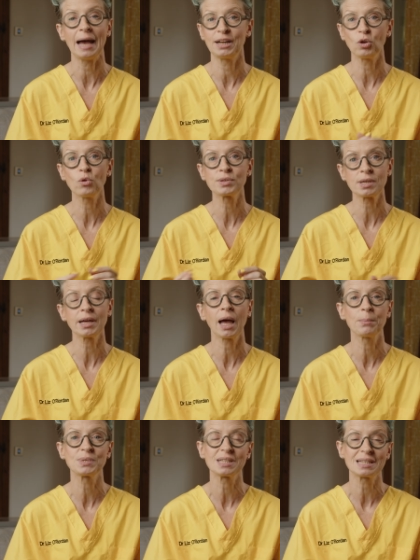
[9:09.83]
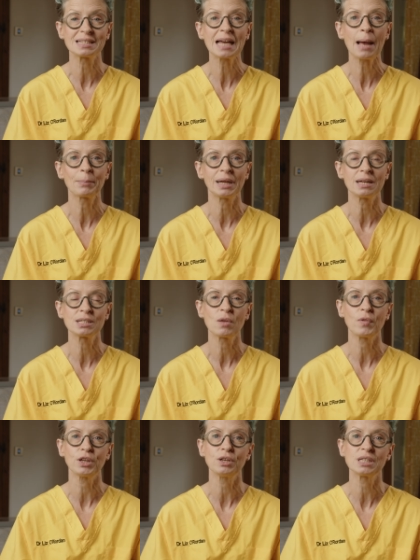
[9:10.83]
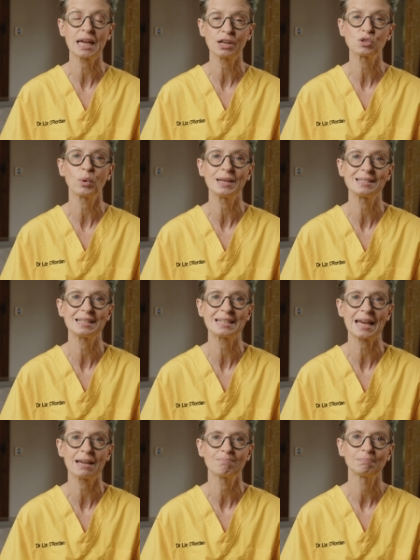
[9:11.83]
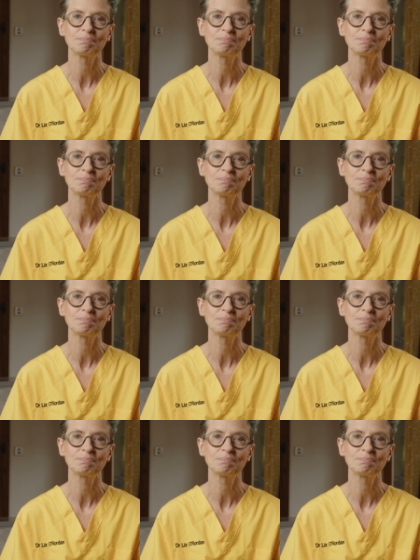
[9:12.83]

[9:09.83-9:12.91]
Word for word: and it also comes as a tablet that you take twice a day.